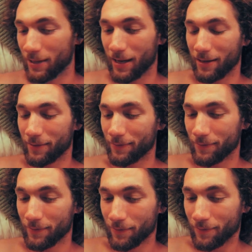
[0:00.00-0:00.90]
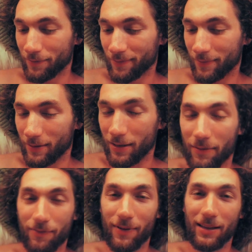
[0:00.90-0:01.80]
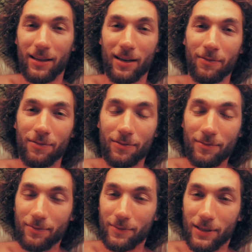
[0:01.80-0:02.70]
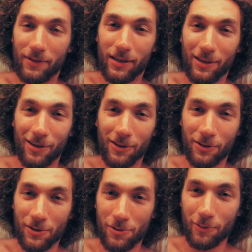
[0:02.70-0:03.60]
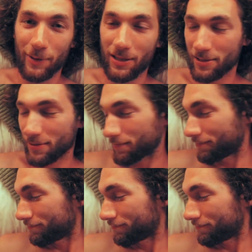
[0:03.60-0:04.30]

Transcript: day. Living van life. Living in our little school bus.